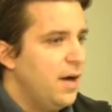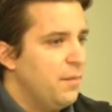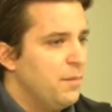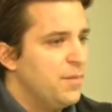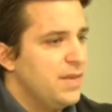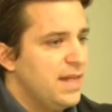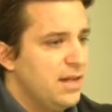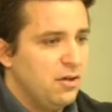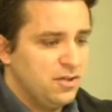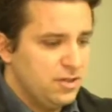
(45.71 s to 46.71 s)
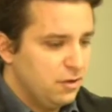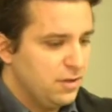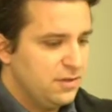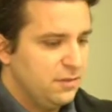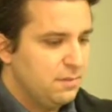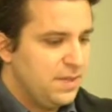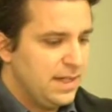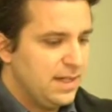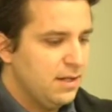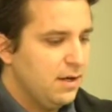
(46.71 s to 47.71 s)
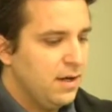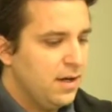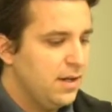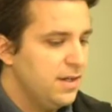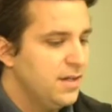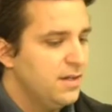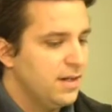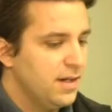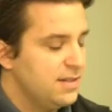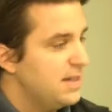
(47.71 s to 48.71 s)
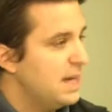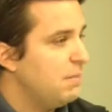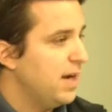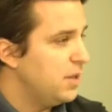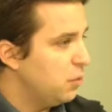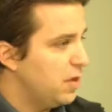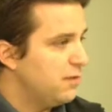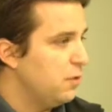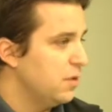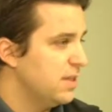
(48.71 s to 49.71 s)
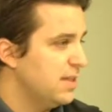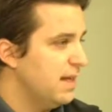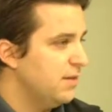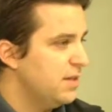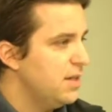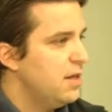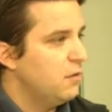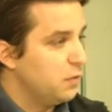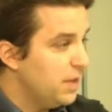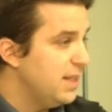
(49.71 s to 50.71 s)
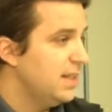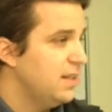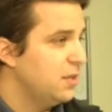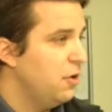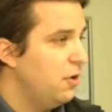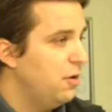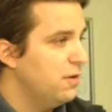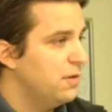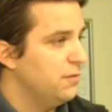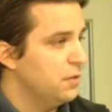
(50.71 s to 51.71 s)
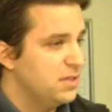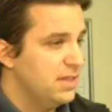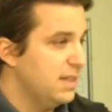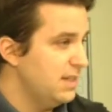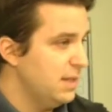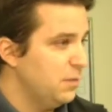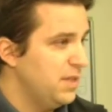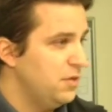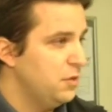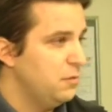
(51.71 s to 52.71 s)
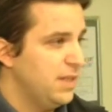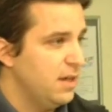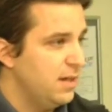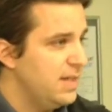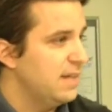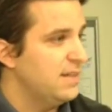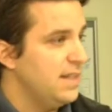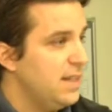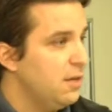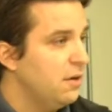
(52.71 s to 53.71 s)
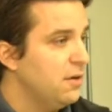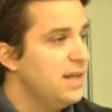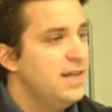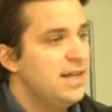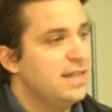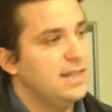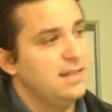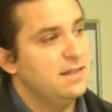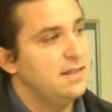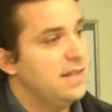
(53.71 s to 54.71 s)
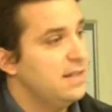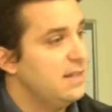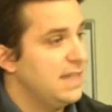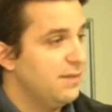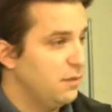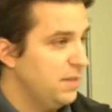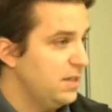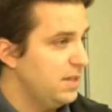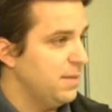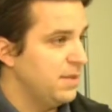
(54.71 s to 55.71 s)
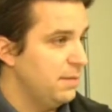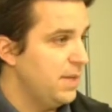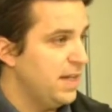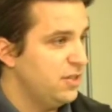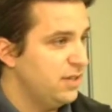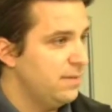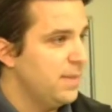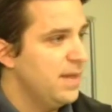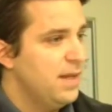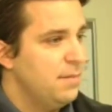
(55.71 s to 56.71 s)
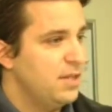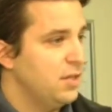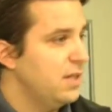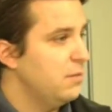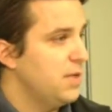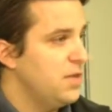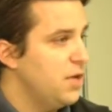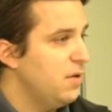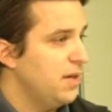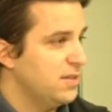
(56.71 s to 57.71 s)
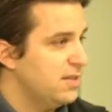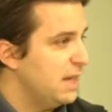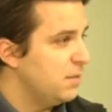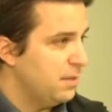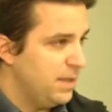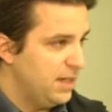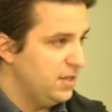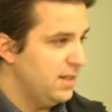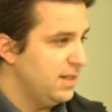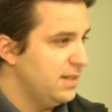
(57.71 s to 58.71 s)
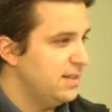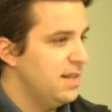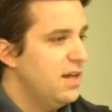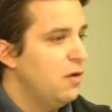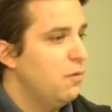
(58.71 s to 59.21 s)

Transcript: Um, it all starts from being on, on standby 24 7. When we get the call, the first things that we do, we contact the ER and get the information about the patient, mm-hmm. make sure that we know how stable the patient is,